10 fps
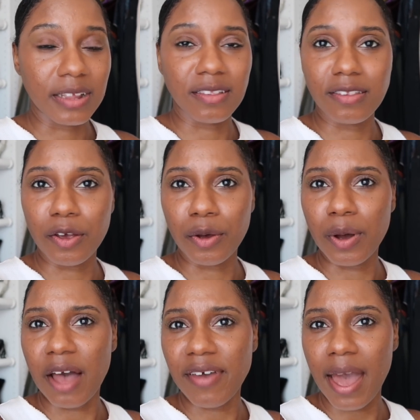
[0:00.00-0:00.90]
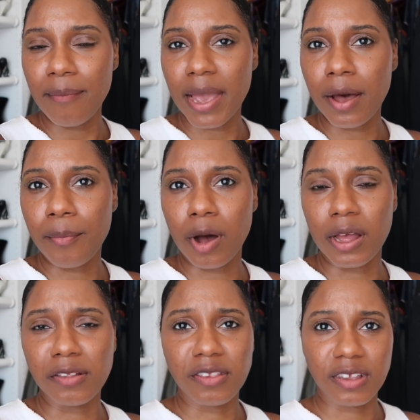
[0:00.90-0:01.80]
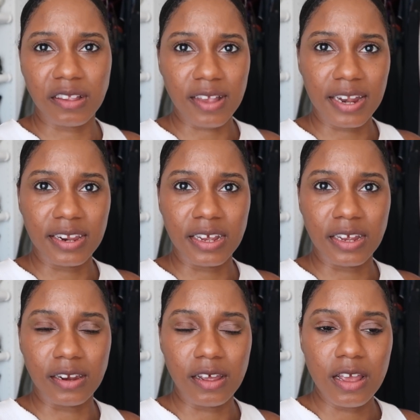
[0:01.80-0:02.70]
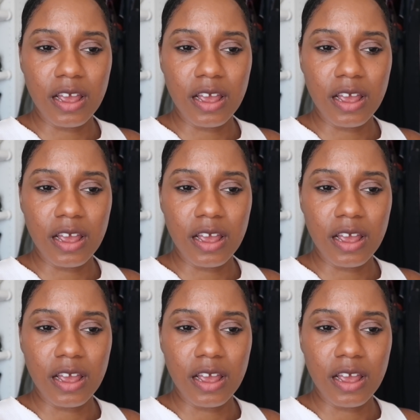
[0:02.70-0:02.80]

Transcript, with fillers: and so i've had makeup on since i did